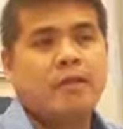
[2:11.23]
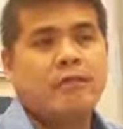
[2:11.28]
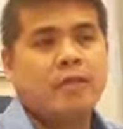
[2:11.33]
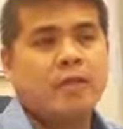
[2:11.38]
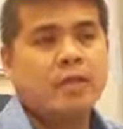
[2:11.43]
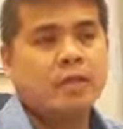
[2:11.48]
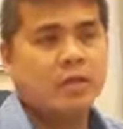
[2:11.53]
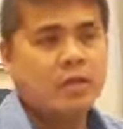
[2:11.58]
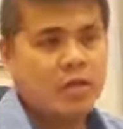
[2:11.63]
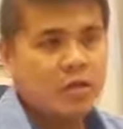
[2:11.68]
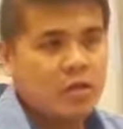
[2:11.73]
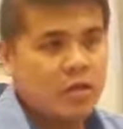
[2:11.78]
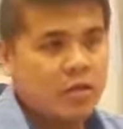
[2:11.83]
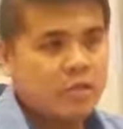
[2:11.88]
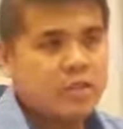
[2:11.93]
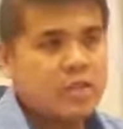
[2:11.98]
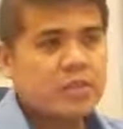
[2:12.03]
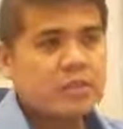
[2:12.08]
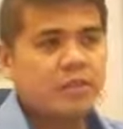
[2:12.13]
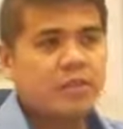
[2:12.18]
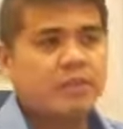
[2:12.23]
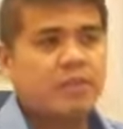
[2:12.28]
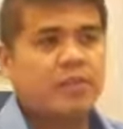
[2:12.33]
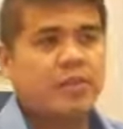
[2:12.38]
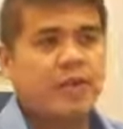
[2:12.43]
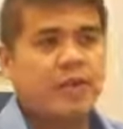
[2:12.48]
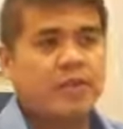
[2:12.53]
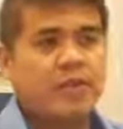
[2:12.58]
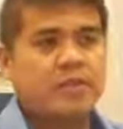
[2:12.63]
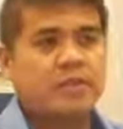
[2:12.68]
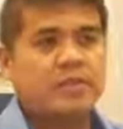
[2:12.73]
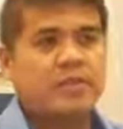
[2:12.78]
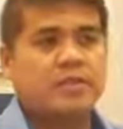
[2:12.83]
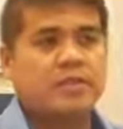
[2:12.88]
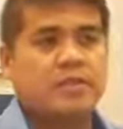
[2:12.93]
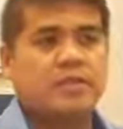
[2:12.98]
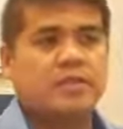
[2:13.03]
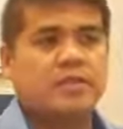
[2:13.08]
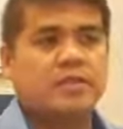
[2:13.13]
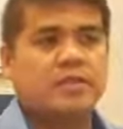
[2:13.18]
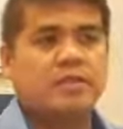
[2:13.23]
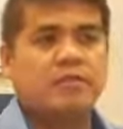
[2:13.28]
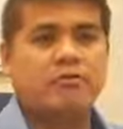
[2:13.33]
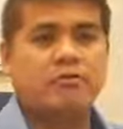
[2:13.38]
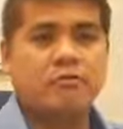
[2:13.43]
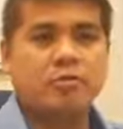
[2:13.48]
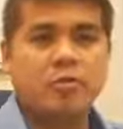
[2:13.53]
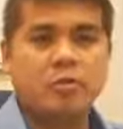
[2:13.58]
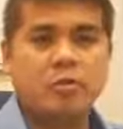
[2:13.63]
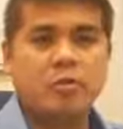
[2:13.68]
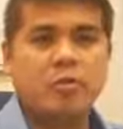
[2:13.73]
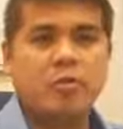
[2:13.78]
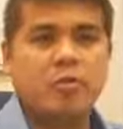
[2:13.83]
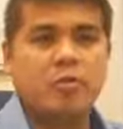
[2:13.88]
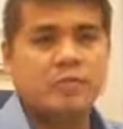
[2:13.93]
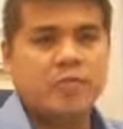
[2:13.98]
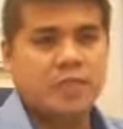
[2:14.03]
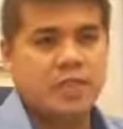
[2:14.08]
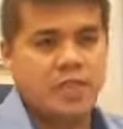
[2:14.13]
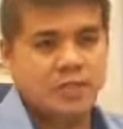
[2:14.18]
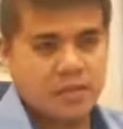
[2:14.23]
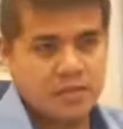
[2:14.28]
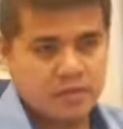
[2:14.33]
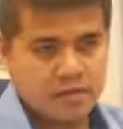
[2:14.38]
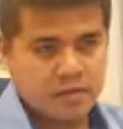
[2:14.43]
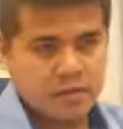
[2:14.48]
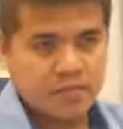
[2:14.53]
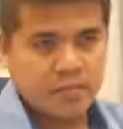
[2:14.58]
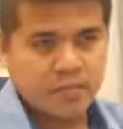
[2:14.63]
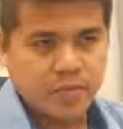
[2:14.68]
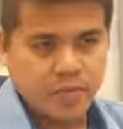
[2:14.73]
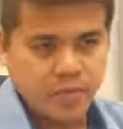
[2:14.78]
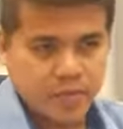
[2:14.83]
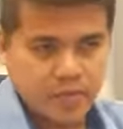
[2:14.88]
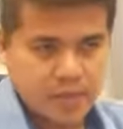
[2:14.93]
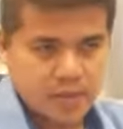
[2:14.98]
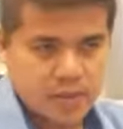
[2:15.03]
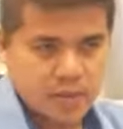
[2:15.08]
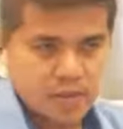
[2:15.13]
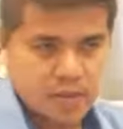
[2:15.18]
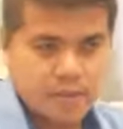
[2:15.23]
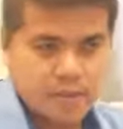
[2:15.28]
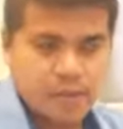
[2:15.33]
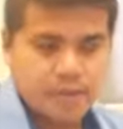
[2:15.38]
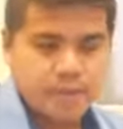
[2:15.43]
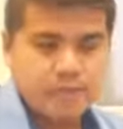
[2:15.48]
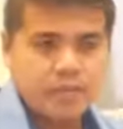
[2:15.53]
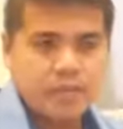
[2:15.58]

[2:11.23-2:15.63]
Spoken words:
Phenomenology of practice is a form of sensitive practice